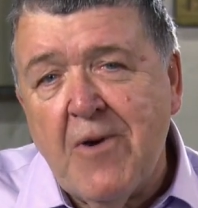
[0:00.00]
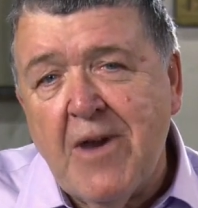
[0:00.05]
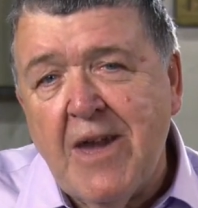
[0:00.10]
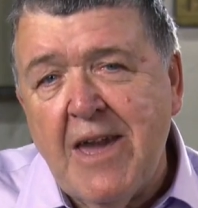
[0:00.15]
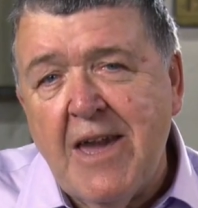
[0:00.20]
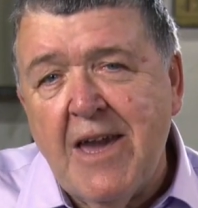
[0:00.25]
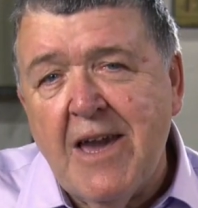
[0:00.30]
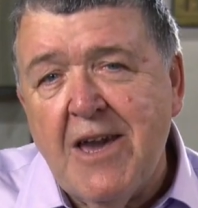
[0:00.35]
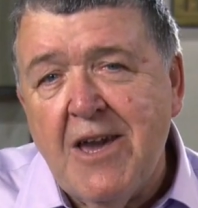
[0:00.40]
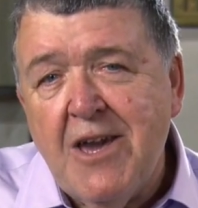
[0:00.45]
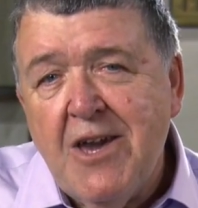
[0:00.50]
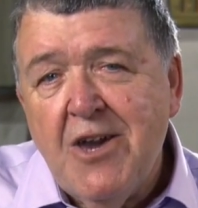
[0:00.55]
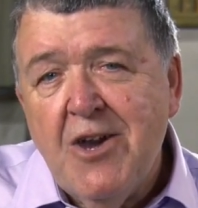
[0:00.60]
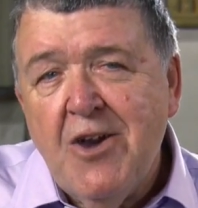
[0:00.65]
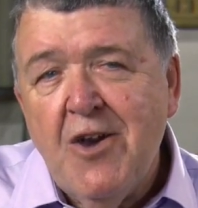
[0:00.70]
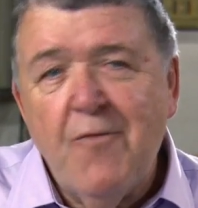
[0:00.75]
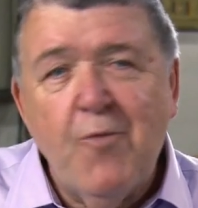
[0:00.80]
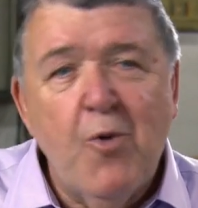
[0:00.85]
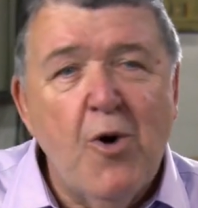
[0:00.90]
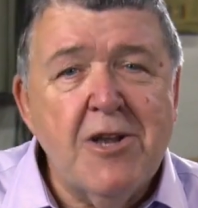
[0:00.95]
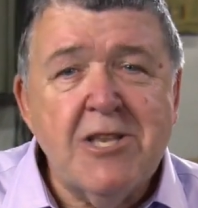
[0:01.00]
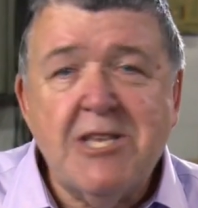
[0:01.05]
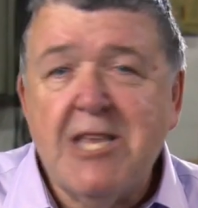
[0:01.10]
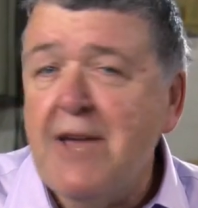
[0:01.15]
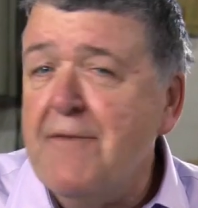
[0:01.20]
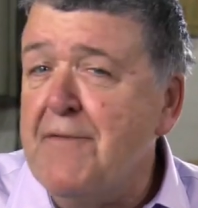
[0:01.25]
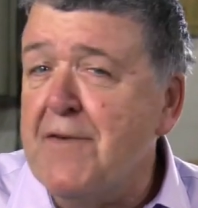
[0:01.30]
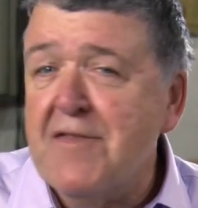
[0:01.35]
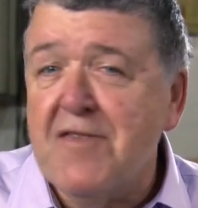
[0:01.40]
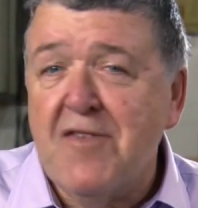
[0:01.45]
here who've worked
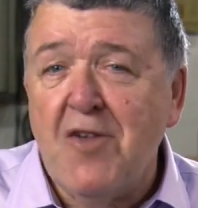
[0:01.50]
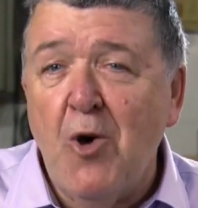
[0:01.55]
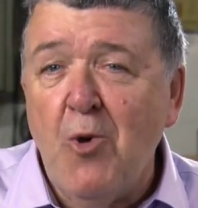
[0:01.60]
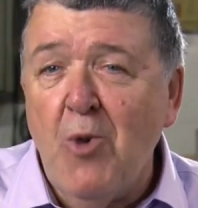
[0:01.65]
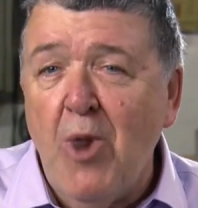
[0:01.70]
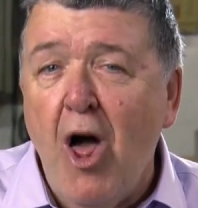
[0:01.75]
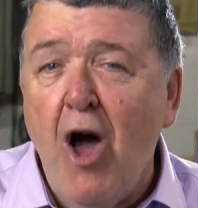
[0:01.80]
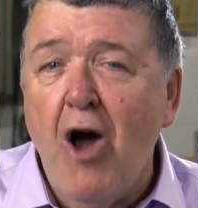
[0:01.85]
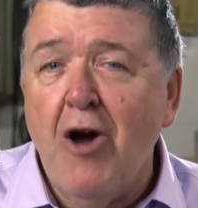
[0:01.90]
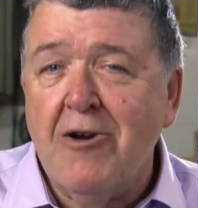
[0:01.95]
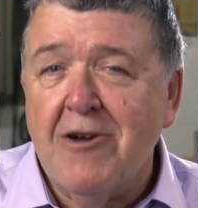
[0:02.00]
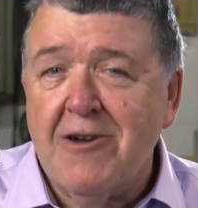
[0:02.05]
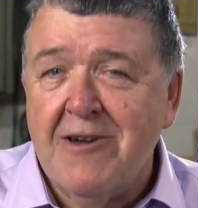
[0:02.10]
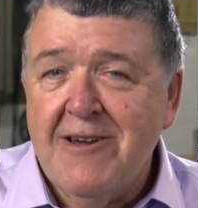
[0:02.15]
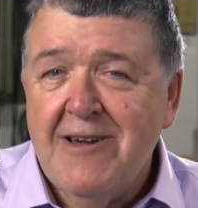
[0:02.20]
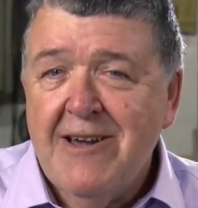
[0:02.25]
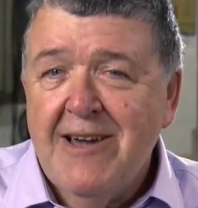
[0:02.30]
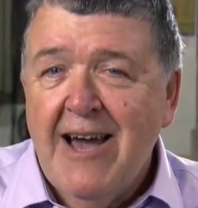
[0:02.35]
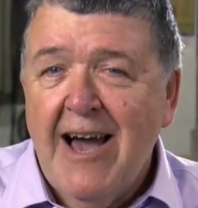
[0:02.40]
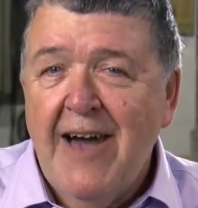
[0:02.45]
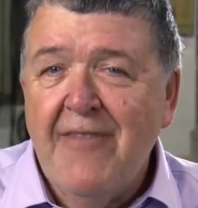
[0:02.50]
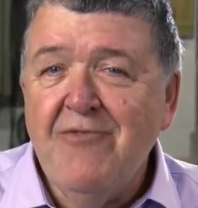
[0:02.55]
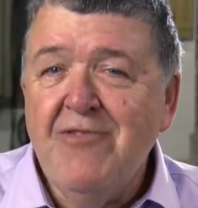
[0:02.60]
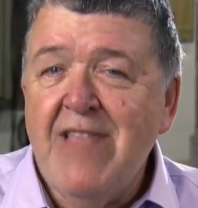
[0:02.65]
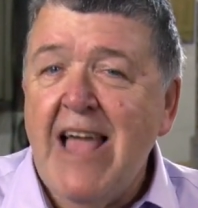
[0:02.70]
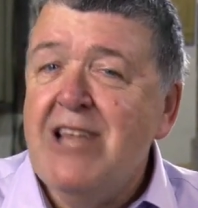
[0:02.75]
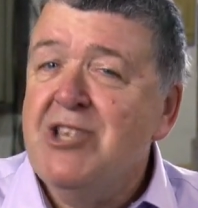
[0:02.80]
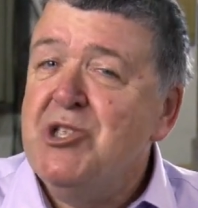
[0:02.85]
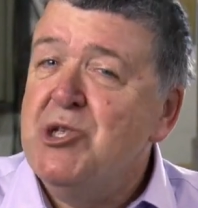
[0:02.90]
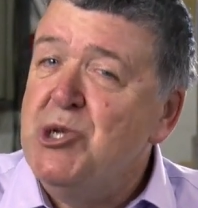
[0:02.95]
here for so long and
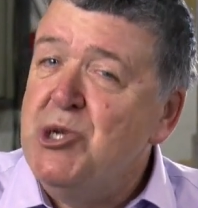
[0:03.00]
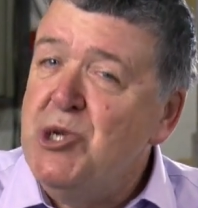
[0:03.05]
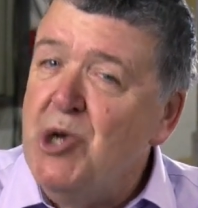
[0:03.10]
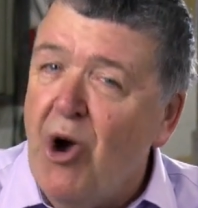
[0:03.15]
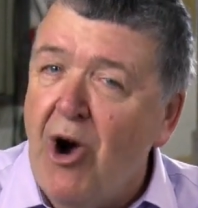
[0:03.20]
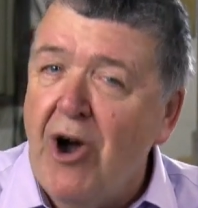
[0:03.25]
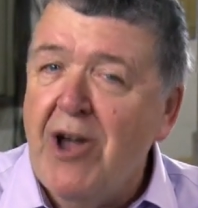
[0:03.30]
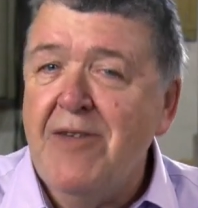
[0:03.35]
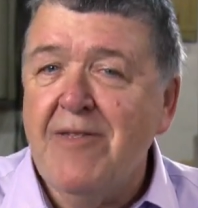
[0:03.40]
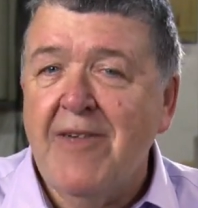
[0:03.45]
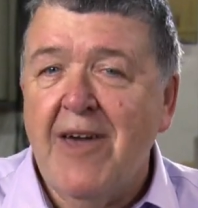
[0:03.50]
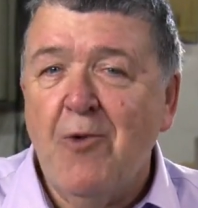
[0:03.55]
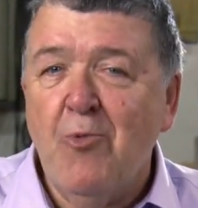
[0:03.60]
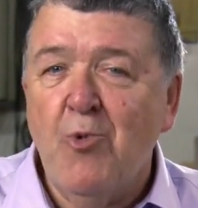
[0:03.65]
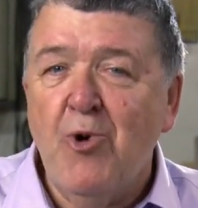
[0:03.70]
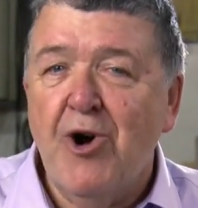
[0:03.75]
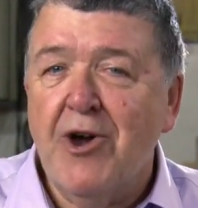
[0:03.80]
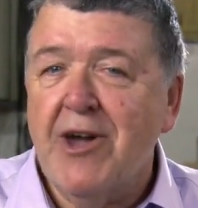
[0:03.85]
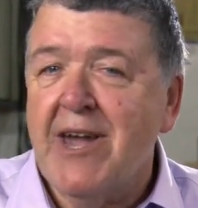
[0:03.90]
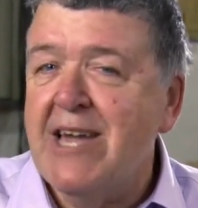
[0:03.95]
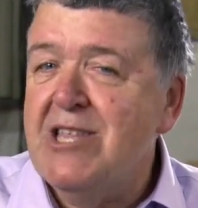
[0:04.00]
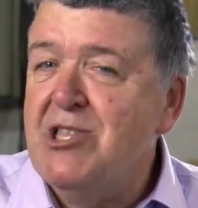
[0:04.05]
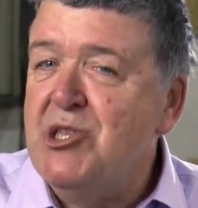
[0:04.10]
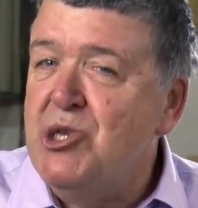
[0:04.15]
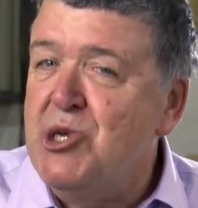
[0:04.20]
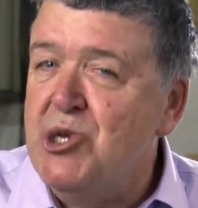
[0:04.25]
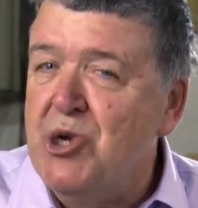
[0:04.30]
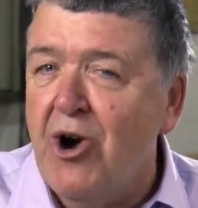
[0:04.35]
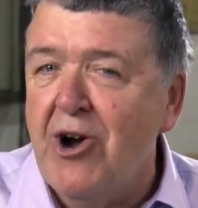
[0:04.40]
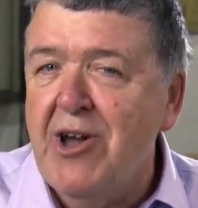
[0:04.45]
enjoy their work,
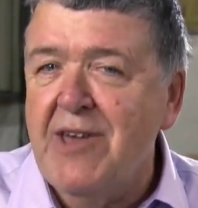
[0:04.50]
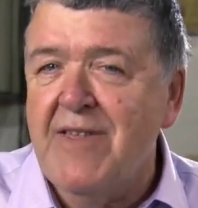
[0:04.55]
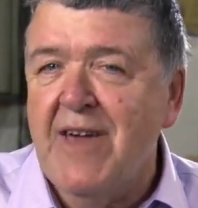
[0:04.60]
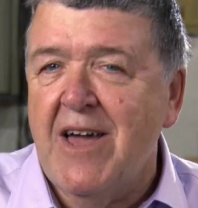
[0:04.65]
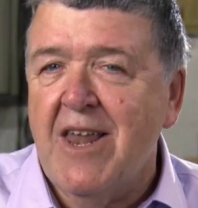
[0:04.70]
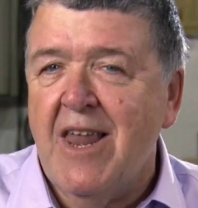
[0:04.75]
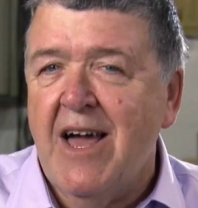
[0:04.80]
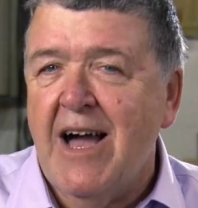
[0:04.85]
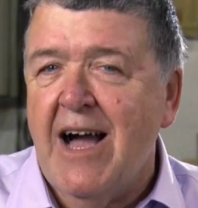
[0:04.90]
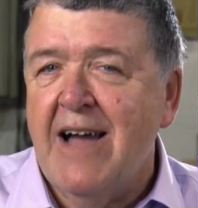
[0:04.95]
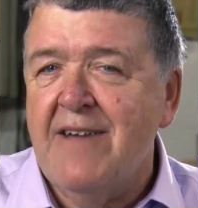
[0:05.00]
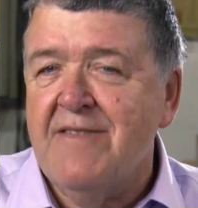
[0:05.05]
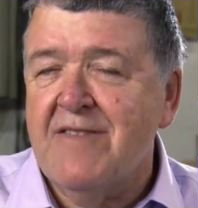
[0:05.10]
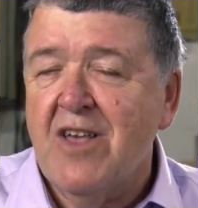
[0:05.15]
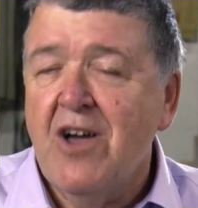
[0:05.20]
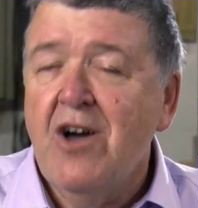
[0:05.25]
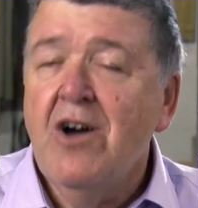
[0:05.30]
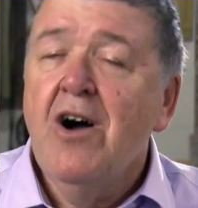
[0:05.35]
enjoy their lives.